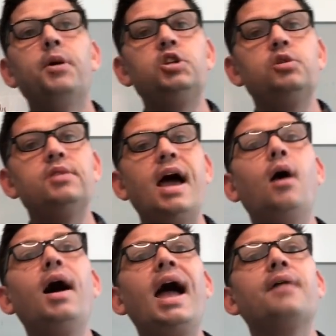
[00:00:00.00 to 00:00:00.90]
but you
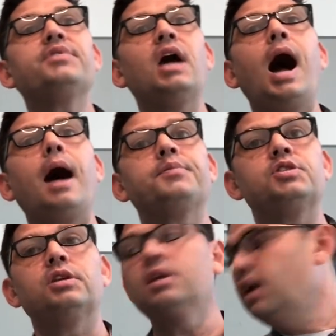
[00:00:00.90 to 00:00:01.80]
now have the
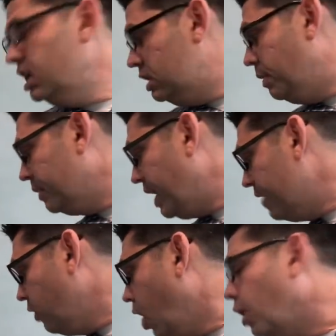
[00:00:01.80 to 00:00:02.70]
option to be able to
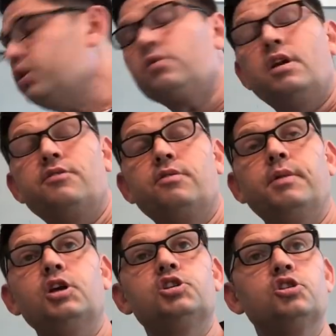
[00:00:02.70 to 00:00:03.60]
have all your
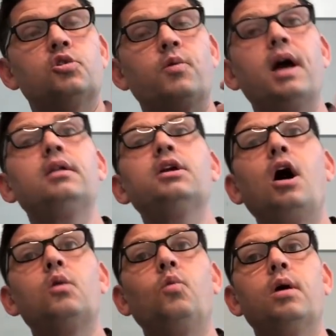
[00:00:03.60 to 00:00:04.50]
information directly
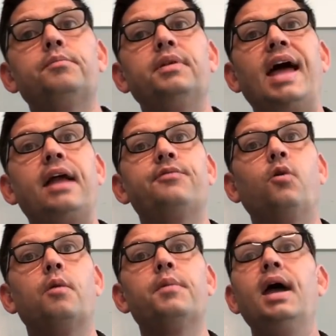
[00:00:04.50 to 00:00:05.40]
on one
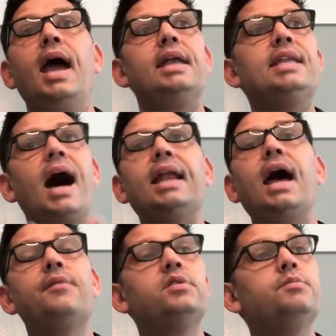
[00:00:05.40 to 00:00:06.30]
platform and not
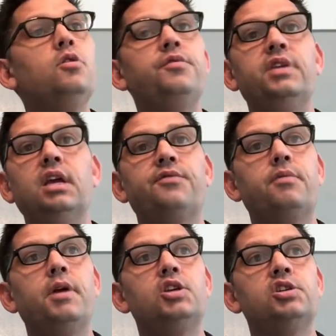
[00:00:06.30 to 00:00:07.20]
have to move the
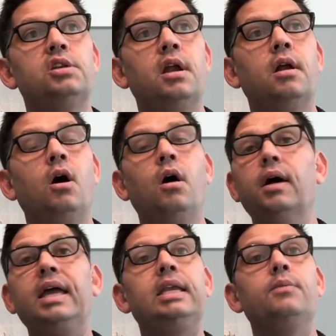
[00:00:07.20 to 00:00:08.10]
information at
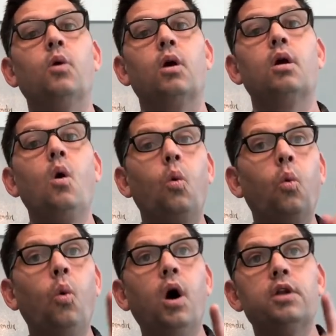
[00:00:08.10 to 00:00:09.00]
all anymore.
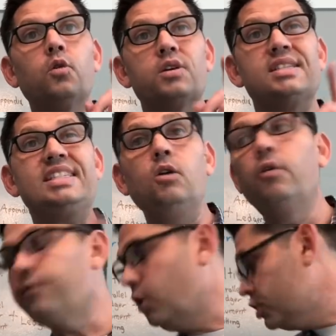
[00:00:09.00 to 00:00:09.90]
One or
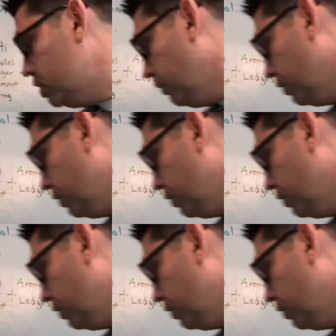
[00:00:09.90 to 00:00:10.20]
single version